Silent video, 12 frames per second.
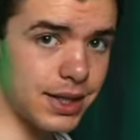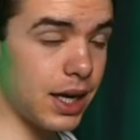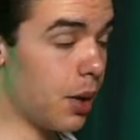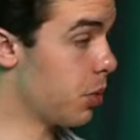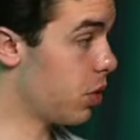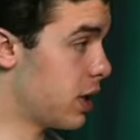thing
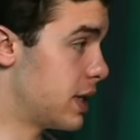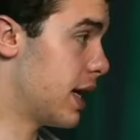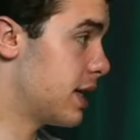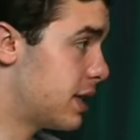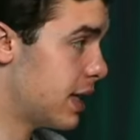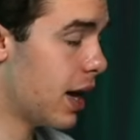I'm gonna
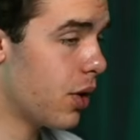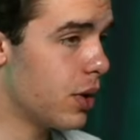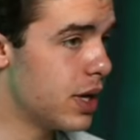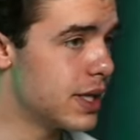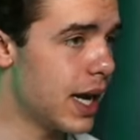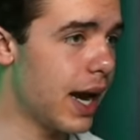test out
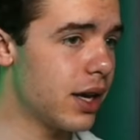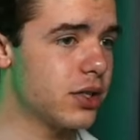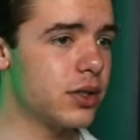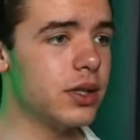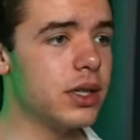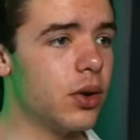is
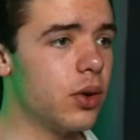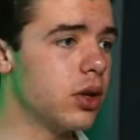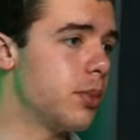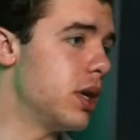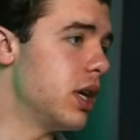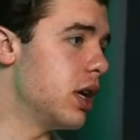actually going
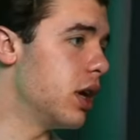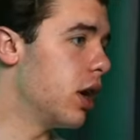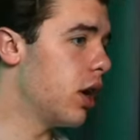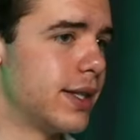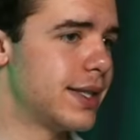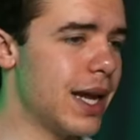to be
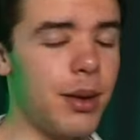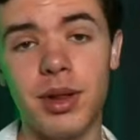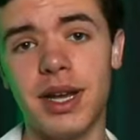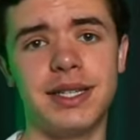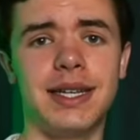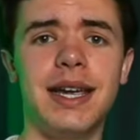
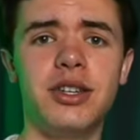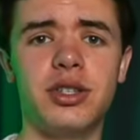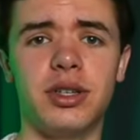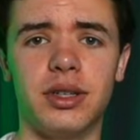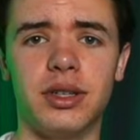stabilization.